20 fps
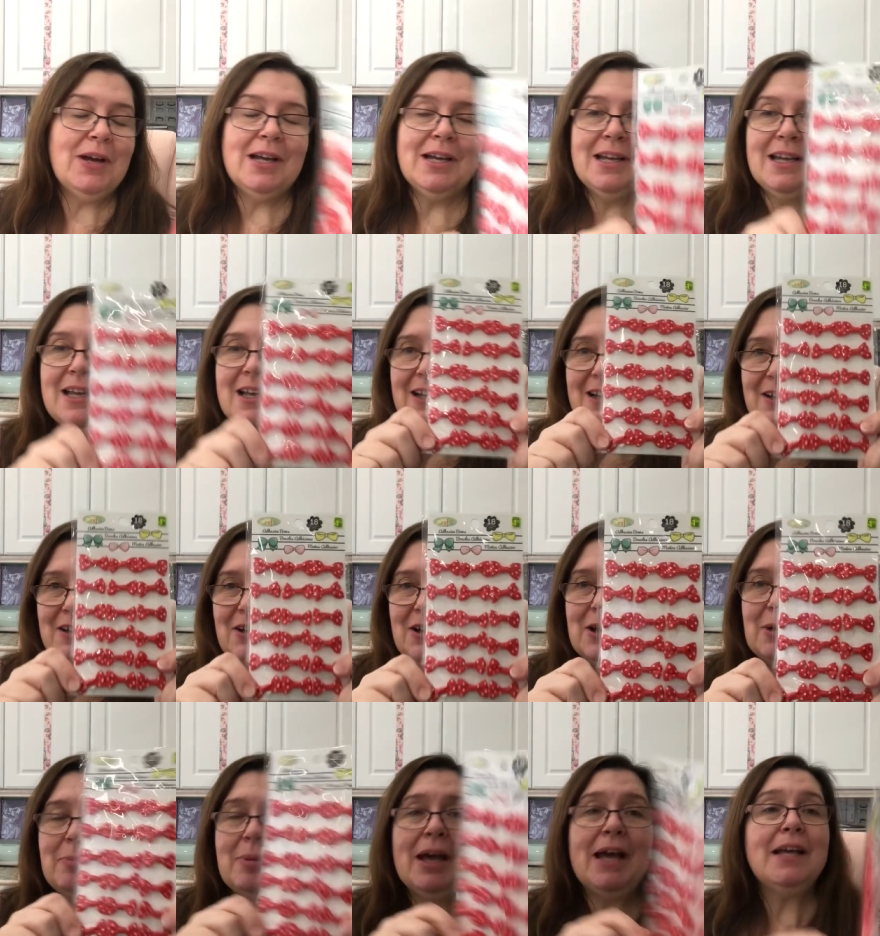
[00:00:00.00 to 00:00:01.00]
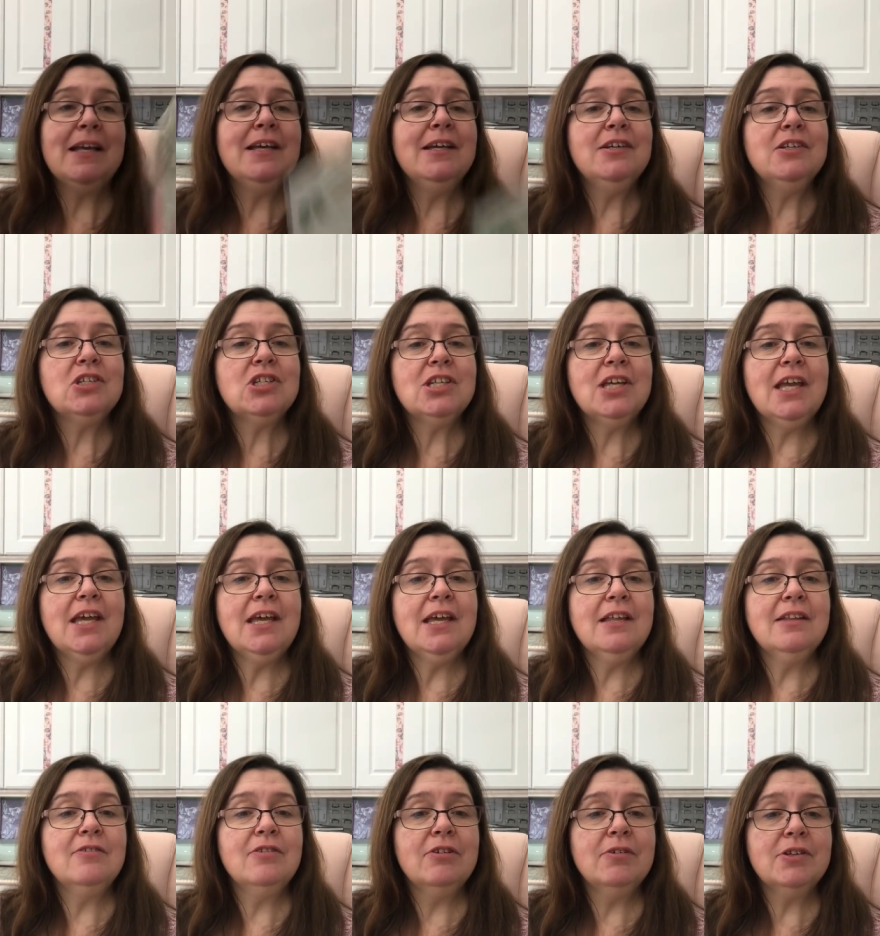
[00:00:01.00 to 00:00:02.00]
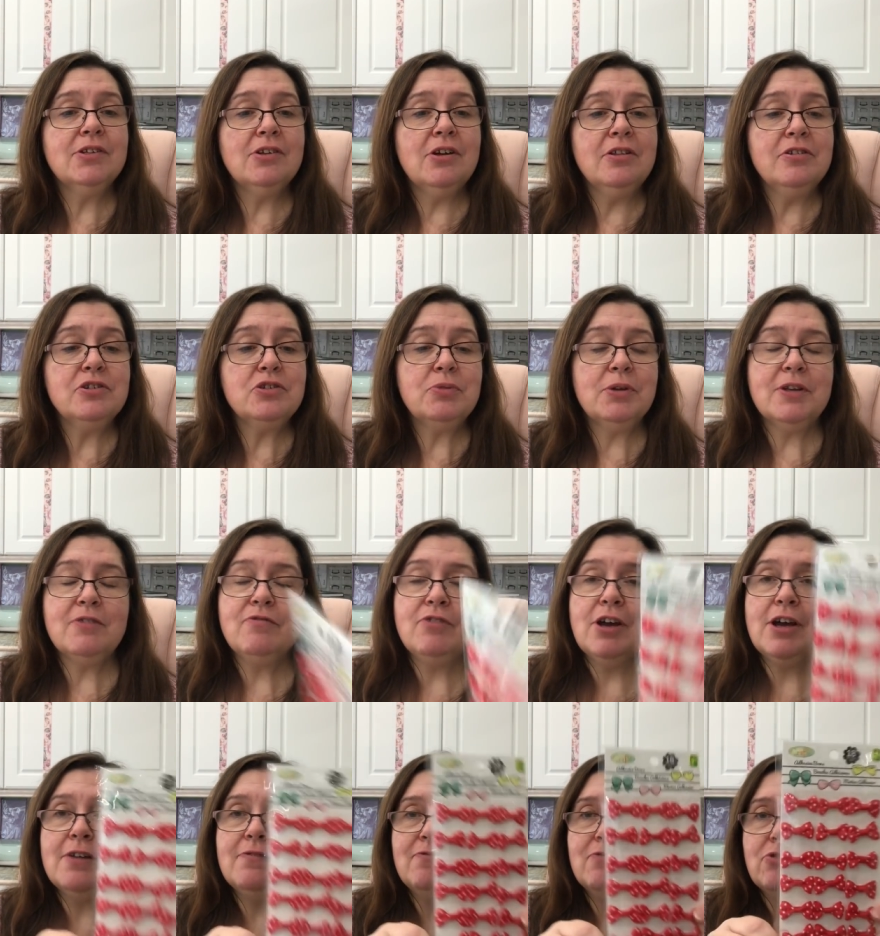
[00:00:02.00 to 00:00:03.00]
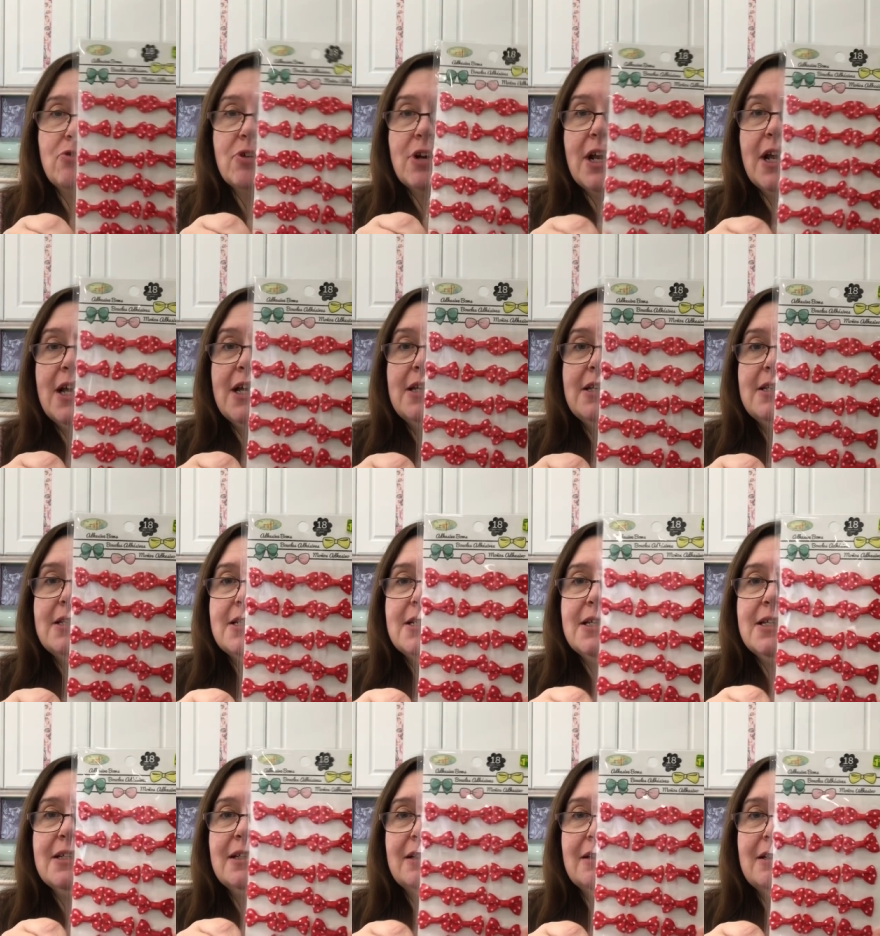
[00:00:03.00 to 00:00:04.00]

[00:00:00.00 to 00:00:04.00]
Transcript: I got a package and they're $1.25 for 18